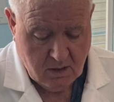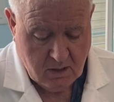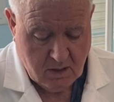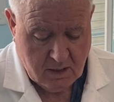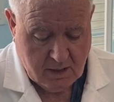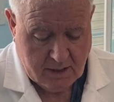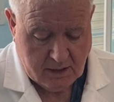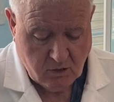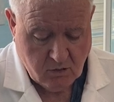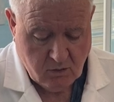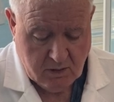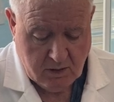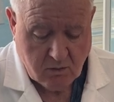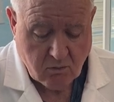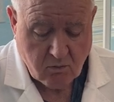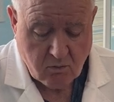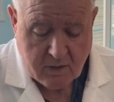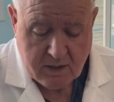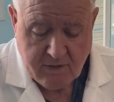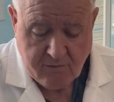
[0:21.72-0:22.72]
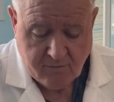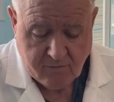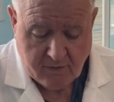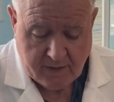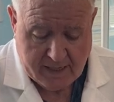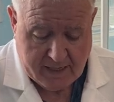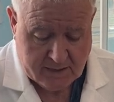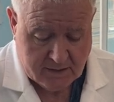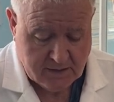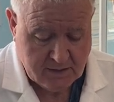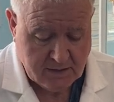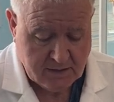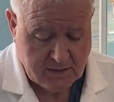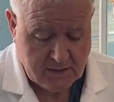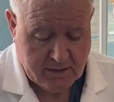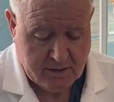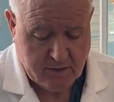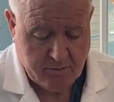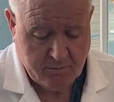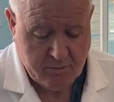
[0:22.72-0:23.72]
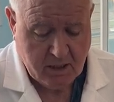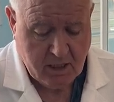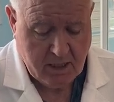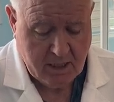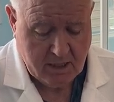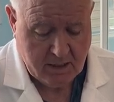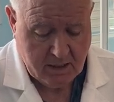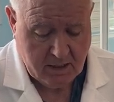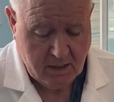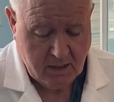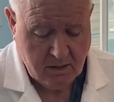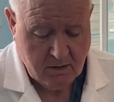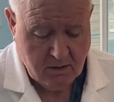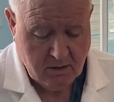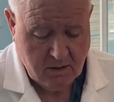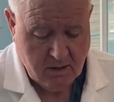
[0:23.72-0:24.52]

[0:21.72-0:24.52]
I treat reflexes in the body.